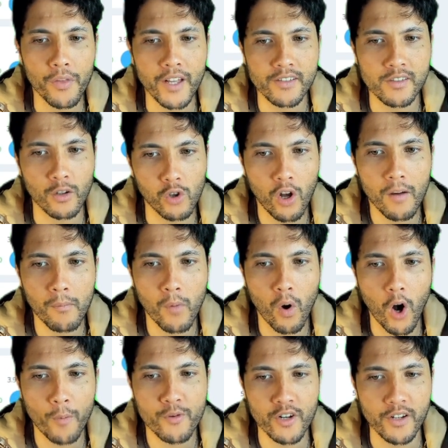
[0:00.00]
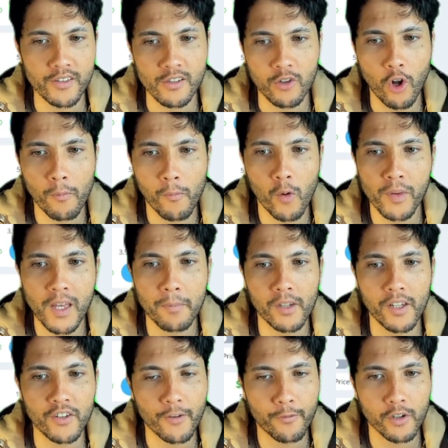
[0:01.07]
there's a lot more options, a lot more people
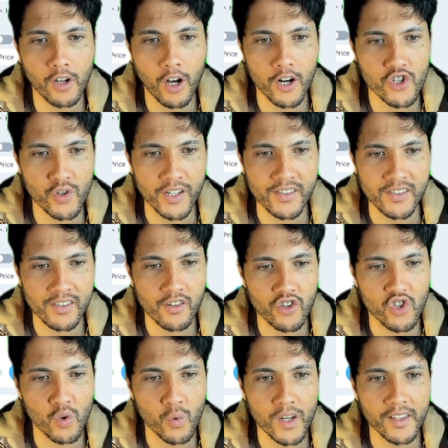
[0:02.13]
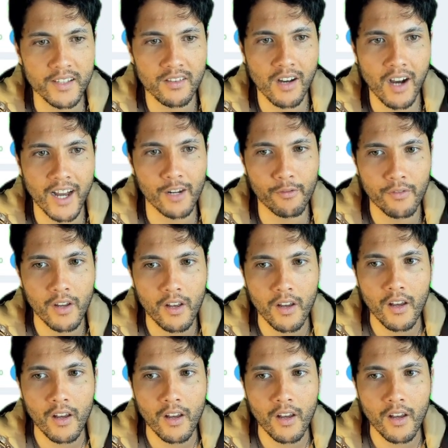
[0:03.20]
in different countries doing this kind of